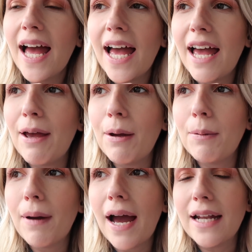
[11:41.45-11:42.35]

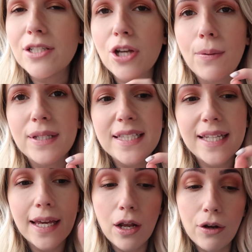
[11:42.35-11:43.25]
and go and
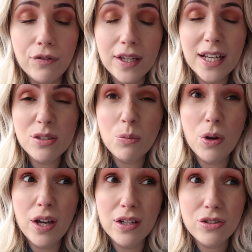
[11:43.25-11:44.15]
sit and hopefully get
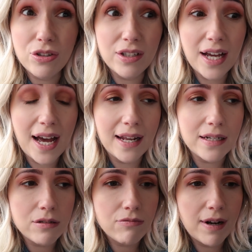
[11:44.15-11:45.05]
some work done
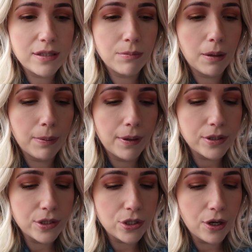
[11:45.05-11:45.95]
and write some blog
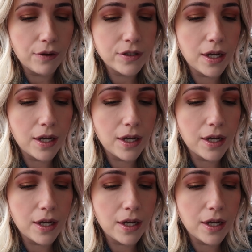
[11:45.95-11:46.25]
posts and stuff.